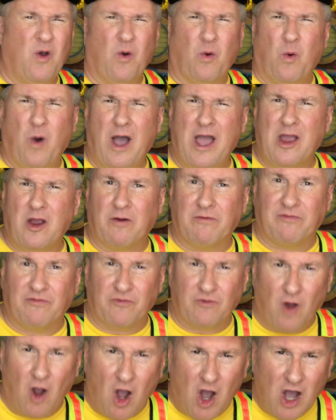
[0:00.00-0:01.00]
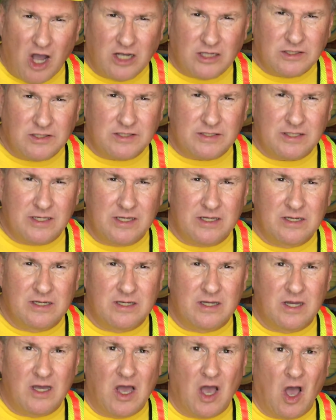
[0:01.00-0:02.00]
Why are frogs
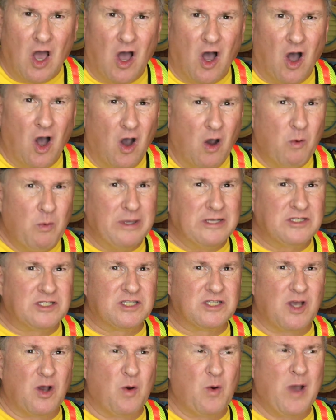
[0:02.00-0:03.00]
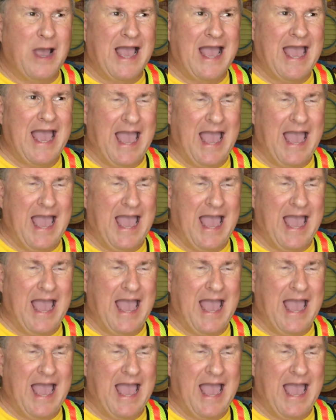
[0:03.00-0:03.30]
always so